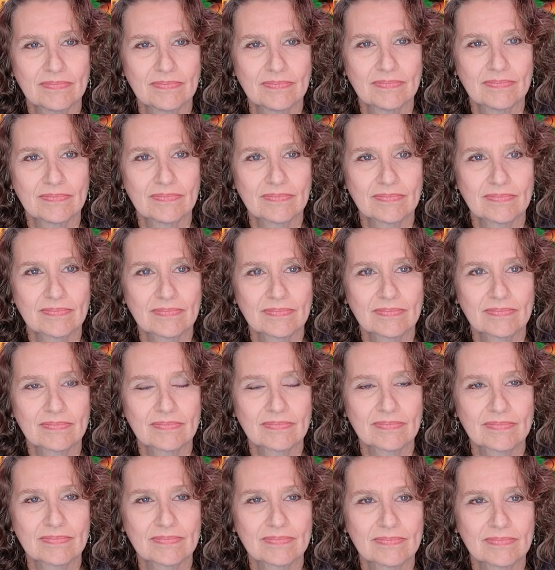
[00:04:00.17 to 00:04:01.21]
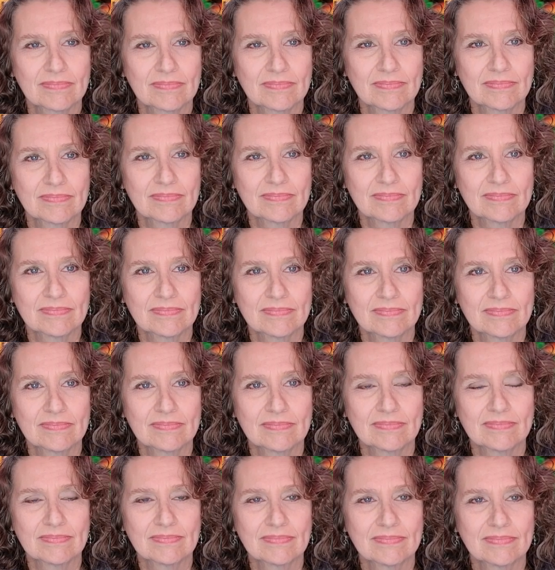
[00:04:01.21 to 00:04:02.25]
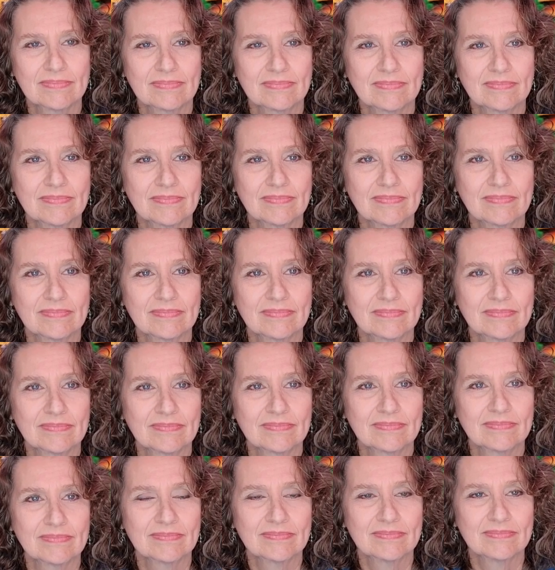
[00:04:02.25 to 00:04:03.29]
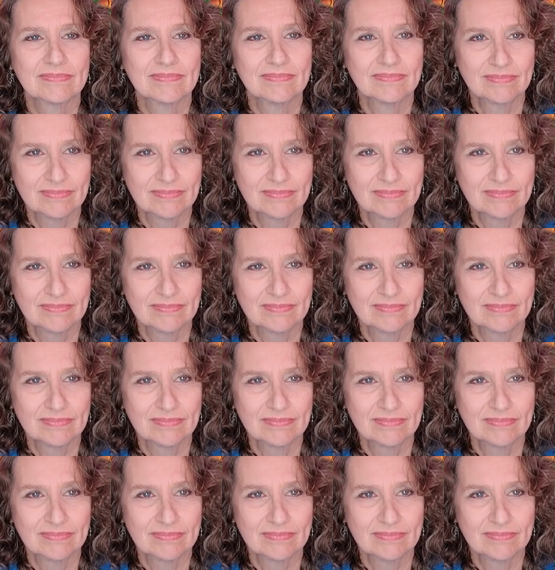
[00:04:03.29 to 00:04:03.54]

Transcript: No words are spoken by the person on screen.